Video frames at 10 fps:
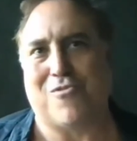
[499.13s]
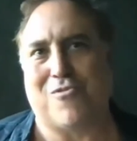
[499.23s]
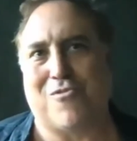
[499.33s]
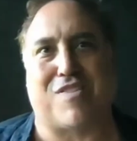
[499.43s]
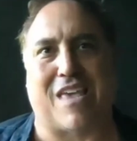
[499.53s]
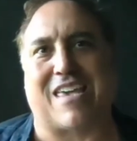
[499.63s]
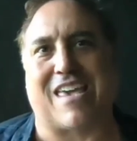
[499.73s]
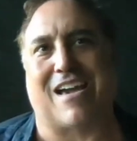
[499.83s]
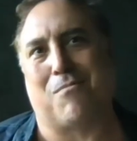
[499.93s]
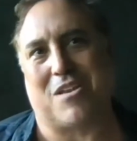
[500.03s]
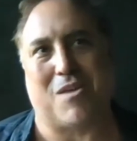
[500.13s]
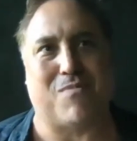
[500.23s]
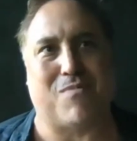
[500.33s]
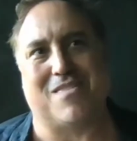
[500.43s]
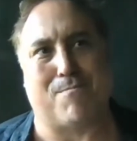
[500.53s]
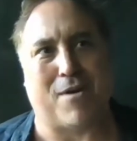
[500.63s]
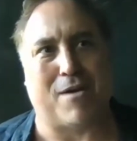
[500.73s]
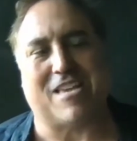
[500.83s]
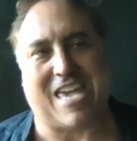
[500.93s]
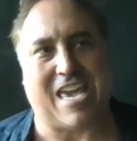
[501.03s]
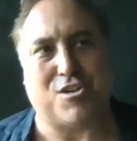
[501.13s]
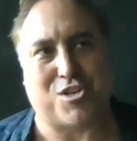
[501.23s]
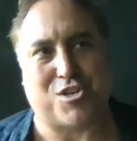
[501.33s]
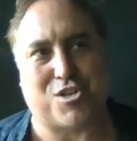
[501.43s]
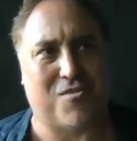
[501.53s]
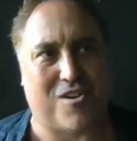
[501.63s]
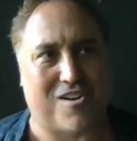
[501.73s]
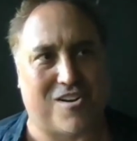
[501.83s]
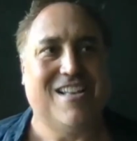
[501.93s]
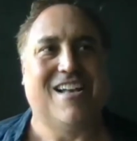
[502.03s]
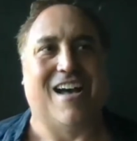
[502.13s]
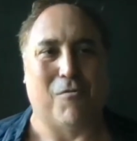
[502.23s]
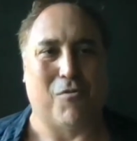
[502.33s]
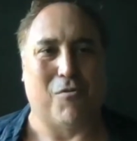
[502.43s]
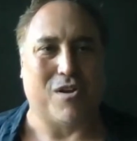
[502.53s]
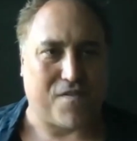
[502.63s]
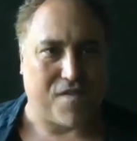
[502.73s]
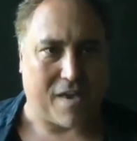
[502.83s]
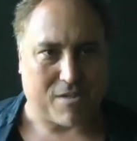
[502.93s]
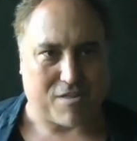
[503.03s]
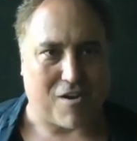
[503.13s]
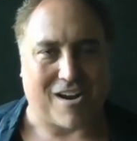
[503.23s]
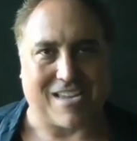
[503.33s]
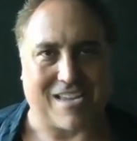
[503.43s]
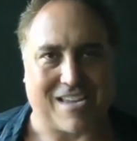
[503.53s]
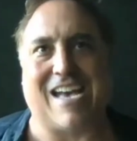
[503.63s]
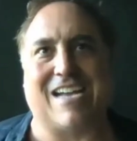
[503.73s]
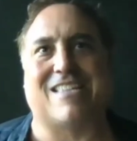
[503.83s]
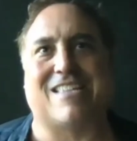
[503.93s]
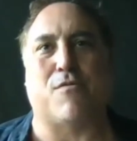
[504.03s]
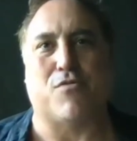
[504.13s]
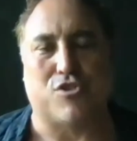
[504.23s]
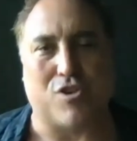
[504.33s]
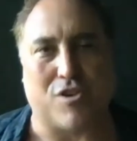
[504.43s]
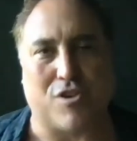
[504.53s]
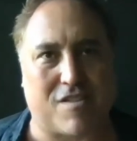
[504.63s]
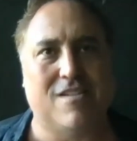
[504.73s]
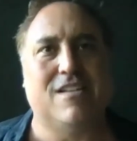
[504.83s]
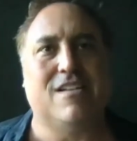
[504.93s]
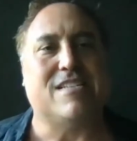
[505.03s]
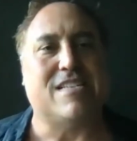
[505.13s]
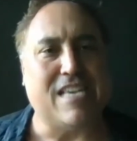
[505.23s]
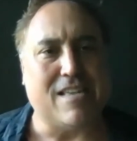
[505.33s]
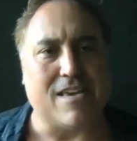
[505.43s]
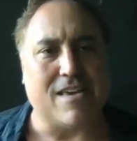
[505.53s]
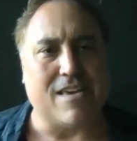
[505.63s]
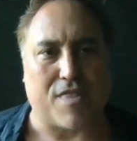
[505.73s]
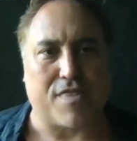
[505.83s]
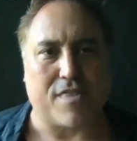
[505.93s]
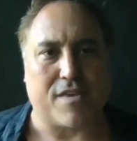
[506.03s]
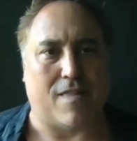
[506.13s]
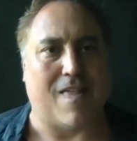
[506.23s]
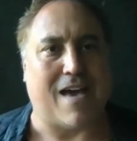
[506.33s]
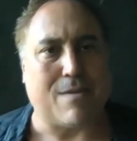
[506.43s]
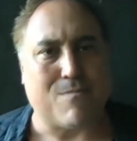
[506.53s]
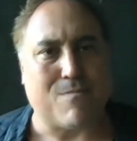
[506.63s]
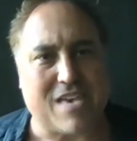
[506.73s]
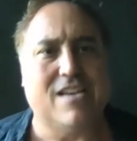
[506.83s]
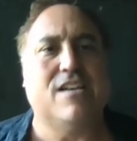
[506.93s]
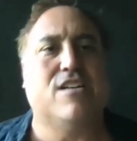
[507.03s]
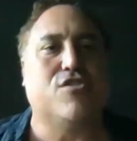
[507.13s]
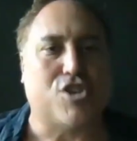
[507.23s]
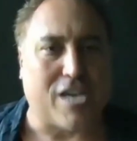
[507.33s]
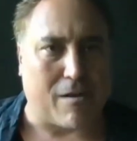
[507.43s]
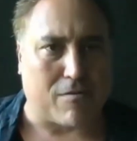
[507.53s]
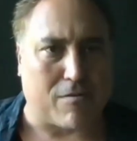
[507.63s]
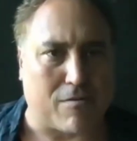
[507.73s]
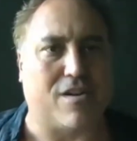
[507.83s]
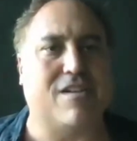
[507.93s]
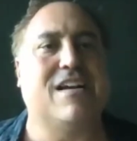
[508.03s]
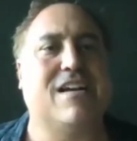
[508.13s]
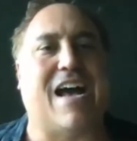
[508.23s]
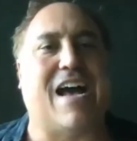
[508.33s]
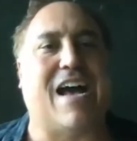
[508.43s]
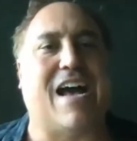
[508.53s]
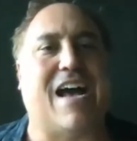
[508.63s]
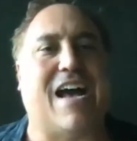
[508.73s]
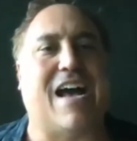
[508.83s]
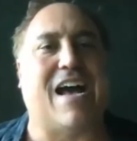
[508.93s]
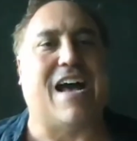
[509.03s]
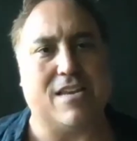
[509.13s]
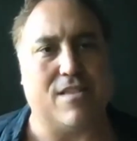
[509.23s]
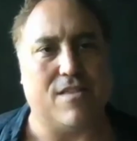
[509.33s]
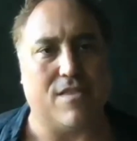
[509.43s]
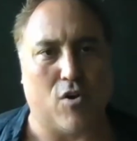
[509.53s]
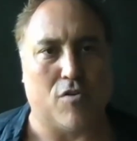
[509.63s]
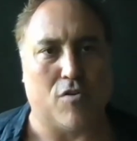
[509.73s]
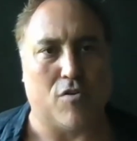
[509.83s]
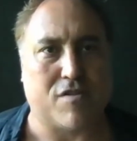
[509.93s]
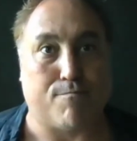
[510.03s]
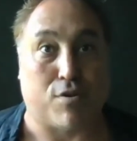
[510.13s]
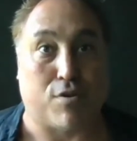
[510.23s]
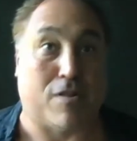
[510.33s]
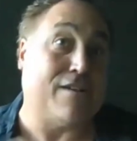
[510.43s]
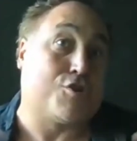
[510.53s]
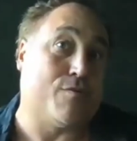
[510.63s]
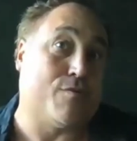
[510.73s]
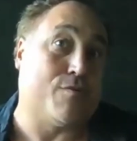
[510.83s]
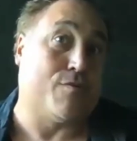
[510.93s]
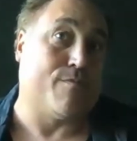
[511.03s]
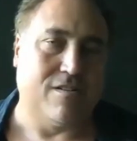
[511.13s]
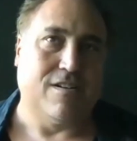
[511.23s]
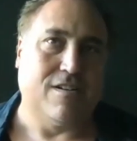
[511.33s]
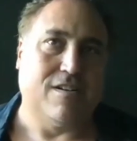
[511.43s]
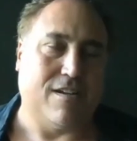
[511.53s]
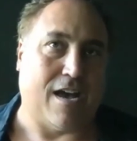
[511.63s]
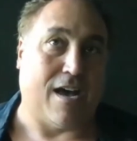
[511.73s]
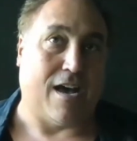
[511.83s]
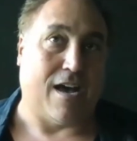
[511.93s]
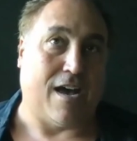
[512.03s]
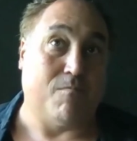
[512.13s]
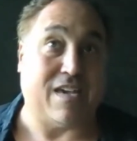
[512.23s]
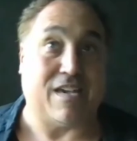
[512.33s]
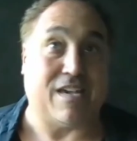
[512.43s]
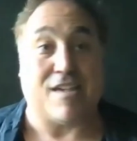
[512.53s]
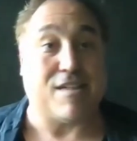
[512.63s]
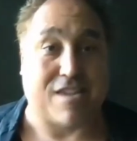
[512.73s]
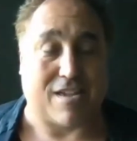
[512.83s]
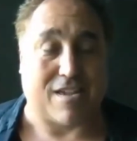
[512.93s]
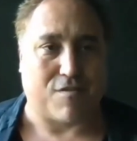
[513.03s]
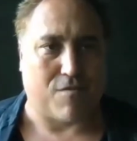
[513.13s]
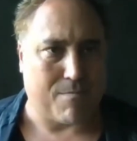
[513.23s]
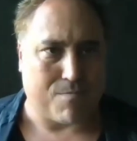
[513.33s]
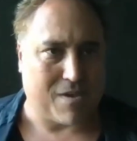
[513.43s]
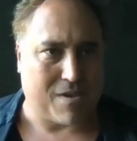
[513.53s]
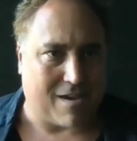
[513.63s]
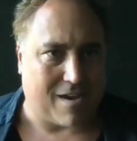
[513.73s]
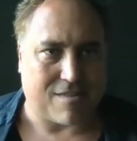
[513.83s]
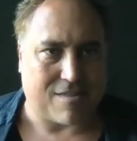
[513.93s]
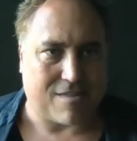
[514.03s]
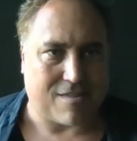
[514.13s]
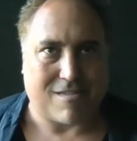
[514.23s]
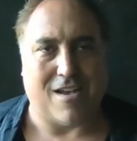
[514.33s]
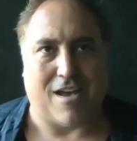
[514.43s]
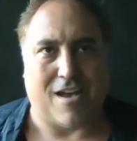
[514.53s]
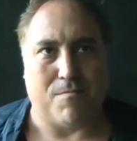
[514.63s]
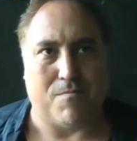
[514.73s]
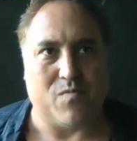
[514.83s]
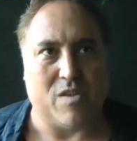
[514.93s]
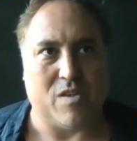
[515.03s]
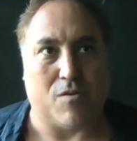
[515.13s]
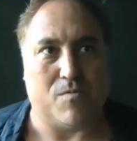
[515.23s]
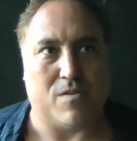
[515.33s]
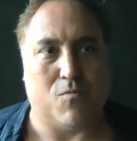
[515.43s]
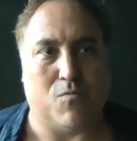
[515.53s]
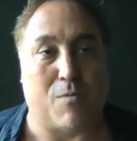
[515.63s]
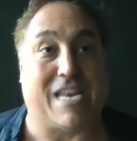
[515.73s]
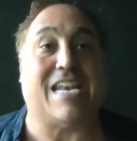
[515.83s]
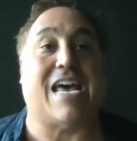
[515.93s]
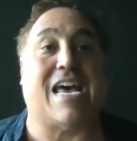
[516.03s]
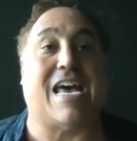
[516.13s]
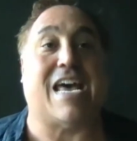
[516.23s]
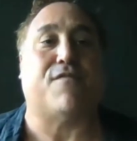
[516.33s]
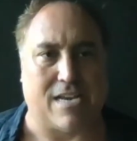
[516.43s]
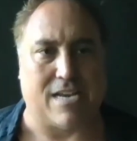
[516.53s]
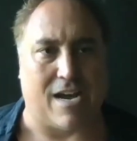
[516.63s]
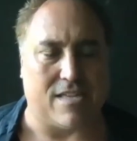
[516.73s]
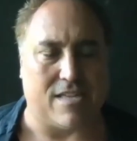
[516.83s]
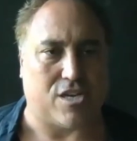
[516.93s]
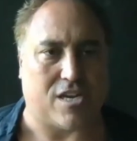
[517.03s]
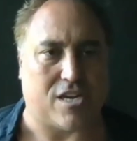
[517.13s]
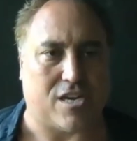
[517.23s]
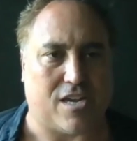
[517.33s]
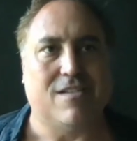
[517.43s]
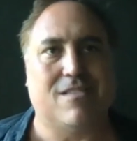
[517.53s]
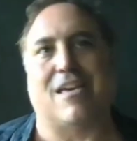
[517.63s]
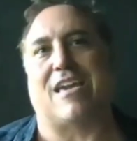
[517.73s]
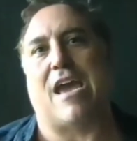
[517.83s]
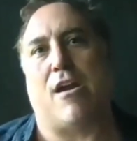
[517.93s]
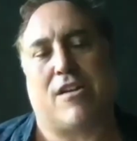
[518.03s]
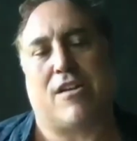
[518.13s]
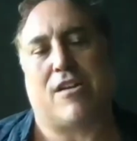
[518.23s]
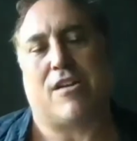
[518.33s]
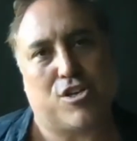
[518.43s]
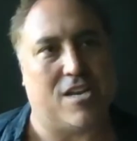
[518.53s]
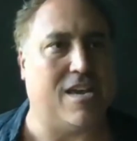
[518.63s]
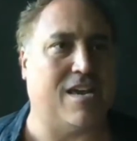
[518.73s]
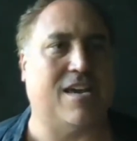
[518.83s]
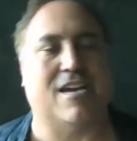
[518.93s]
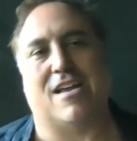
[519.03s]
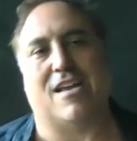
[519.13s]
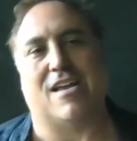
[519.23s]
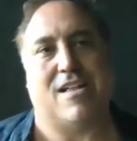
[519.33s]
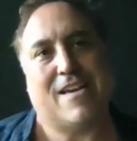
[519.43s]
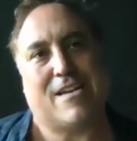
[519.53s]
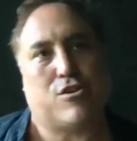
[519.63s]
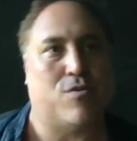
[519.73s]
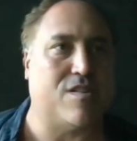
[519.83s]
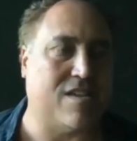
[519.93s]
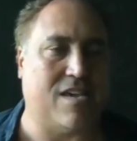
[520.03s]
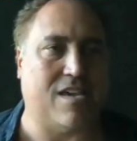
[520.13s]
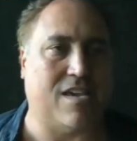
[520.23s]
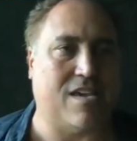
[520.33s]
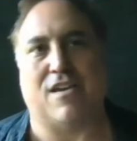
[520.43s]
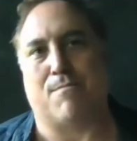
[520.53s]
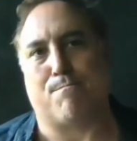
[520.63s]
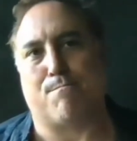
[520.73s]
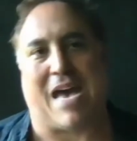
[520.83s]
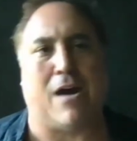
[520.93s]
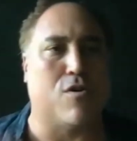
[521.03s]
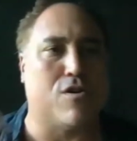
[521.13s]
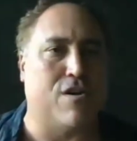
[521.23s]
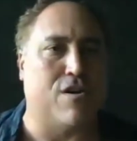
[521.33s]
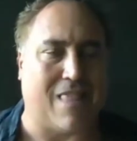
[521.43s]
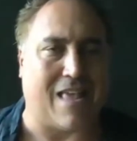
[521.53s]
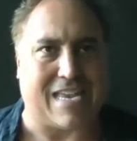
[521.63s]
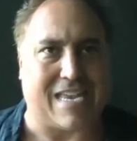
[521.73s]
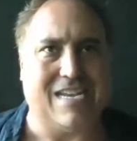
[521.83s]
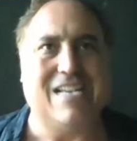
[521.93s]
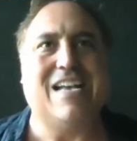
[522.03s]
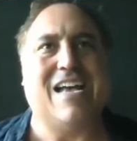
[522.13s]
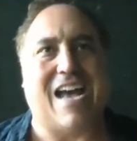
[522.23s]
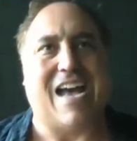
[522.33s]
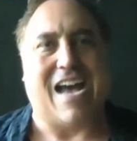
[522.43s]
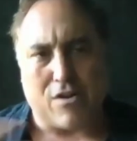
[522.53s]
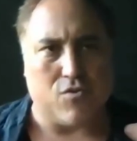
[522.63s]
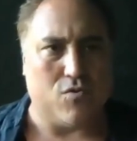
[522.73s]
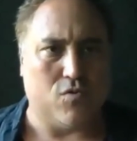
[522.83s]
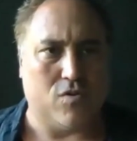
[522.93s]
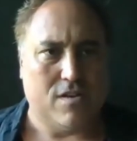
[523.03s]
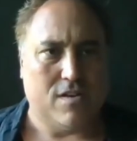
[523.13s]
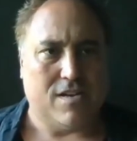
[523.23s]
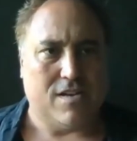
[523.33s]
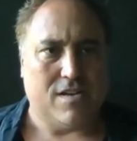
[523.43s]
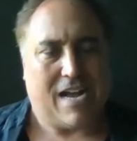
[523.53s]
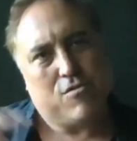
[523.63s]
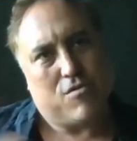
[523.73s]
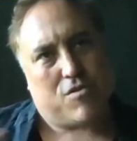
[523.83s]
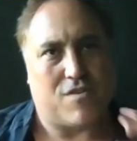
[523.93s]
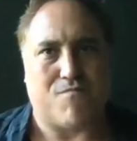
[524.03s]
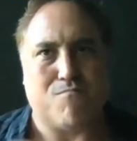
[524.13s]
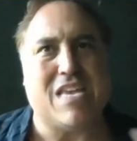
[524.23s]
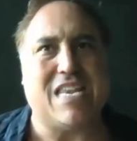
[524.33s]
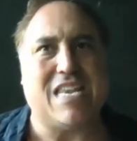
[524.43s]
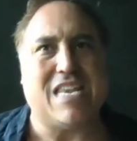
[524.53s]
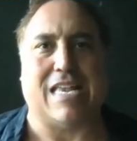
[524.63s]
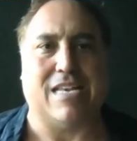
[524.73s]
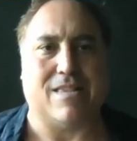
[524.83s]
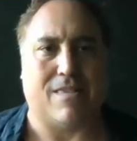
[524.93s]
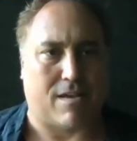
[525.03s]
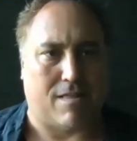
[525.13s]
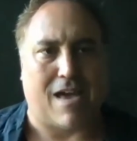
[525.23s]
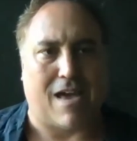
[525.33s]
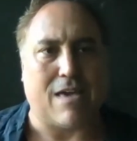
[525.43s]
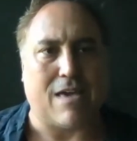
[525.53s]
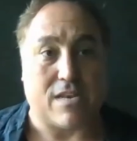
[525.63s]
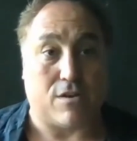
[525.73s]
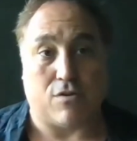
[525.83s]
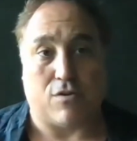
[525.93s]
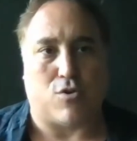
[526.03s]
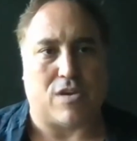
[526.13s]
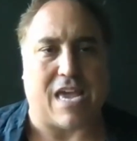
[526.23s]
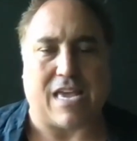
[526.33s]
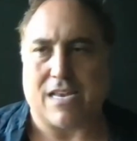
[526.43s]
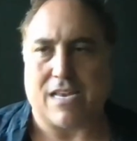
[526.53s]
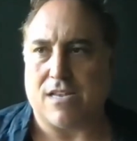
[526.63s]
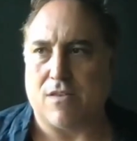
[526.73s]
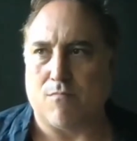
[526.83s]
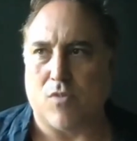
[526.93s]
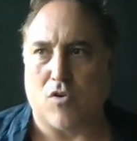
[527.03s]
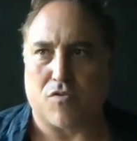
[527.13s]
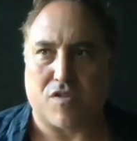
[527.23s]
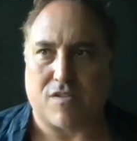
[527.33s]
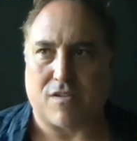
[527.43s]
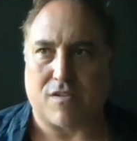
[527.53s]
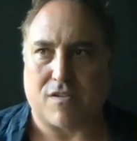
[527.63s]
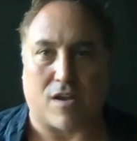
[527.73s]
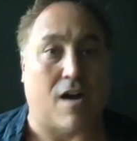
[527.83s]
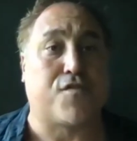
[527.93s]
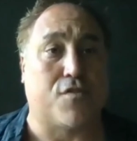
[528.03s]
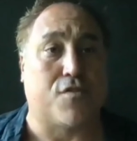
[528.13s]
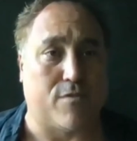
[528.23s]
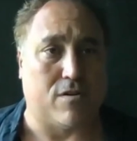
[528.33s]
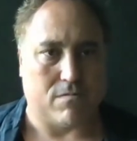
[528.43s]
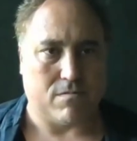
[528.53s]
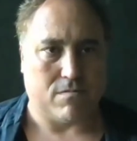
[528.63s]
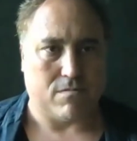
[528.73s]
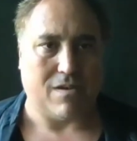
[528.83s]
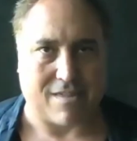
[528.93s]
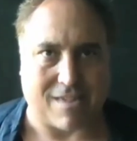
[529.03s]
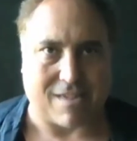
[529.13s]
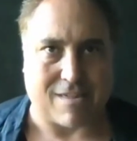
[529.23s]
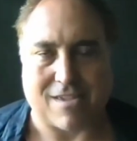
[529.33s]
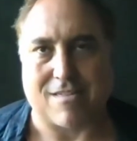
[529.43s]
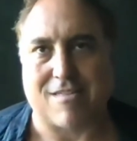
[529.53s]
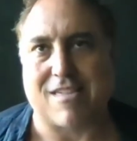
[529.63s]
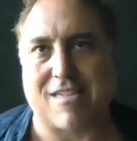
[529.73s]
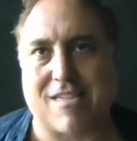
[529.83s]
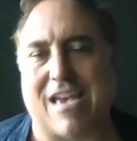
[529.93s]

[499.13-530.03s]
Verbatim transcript: No one was thinking I'm going to be in the publication or I want to be a famous architect. They were just dealing with climate, shelter, how to create the most pleasurable uh, existence, right? Because um, you know when we didn't have technology like air conditioning and electricity and power and light, how do you how do you sort of mitigate the climate to create the most comfortable existence?